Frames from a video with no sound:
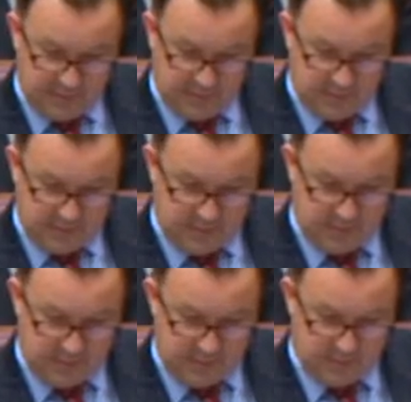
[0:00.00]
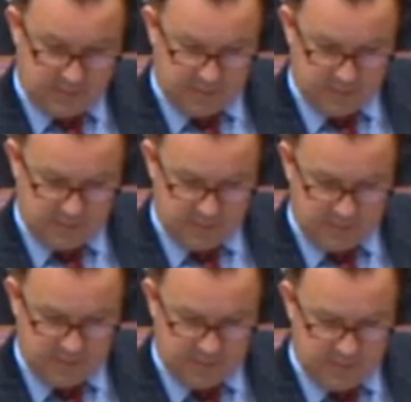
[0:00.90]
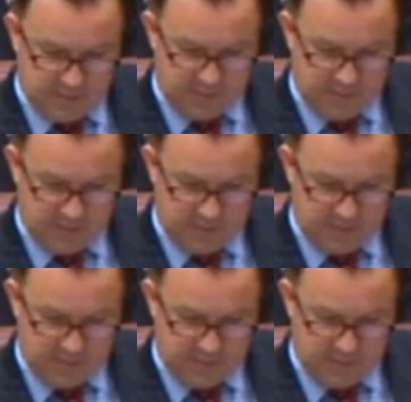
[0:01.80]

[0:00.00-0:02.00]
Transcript: No words are spoken by the person on screen.